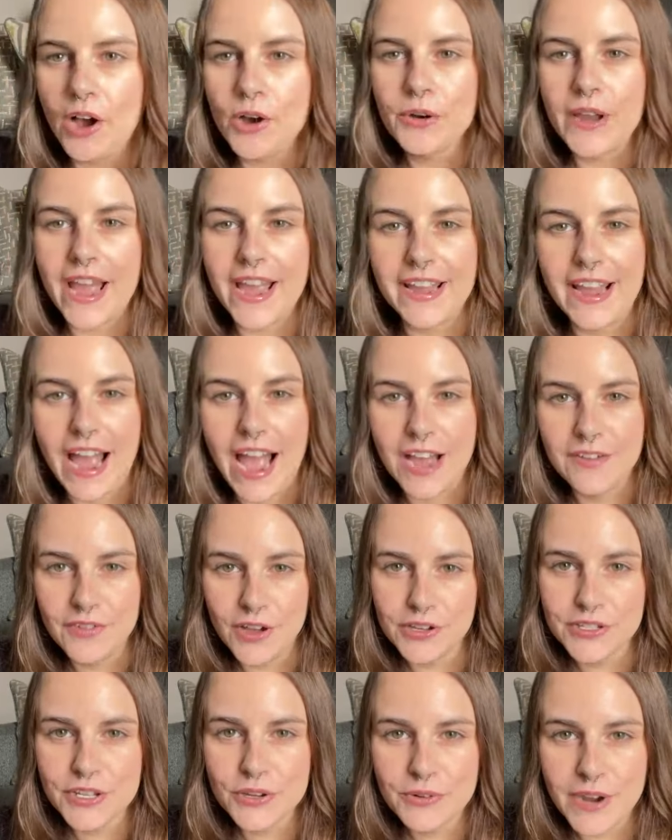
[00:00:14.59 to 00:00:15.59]
Okay, I've
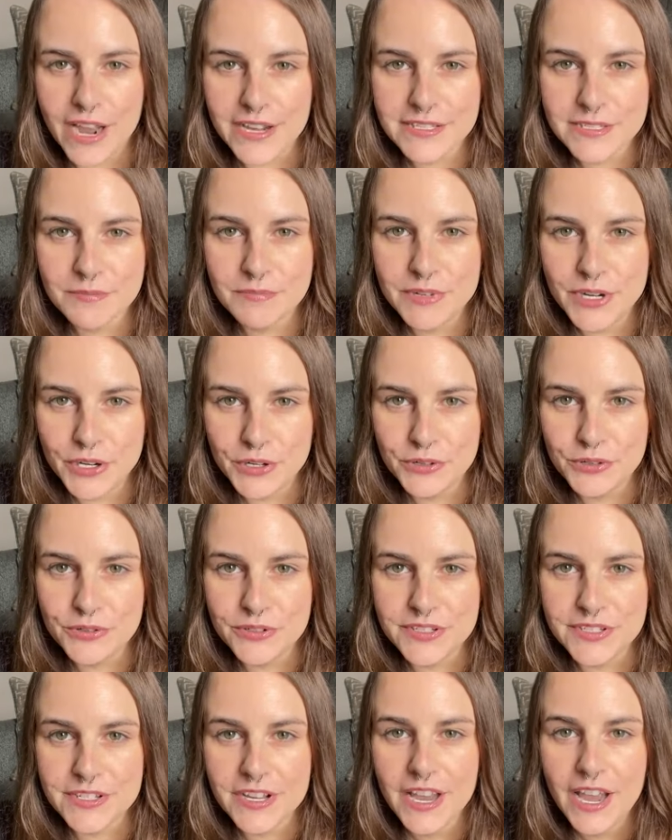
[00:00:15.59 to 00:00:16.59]
also got some
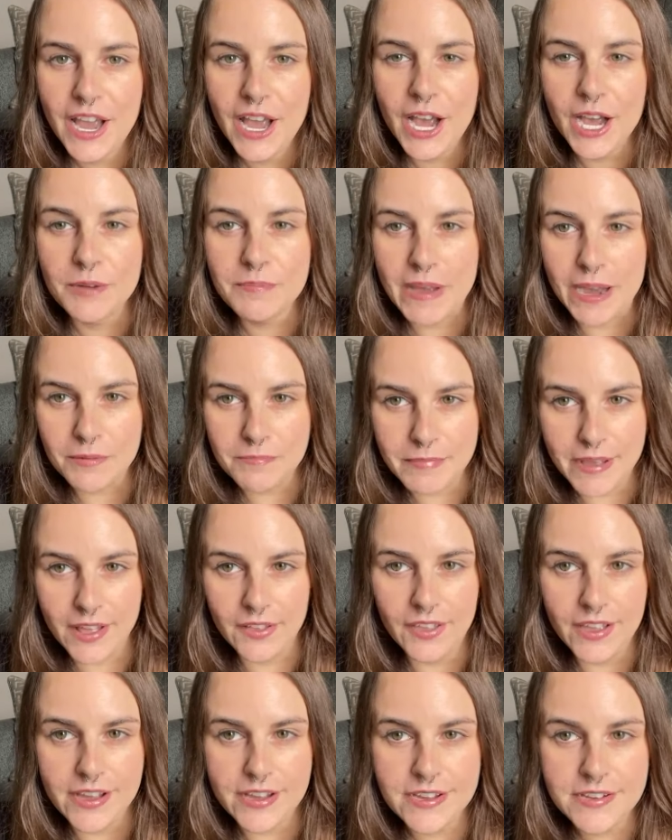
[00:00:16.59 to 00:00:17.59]
news about
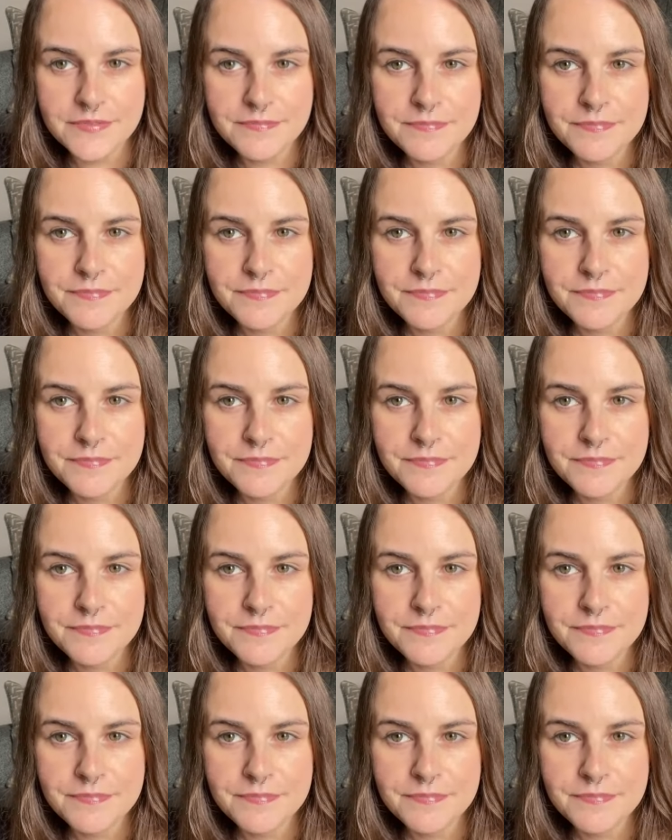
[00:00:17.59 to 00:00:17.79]
Bella.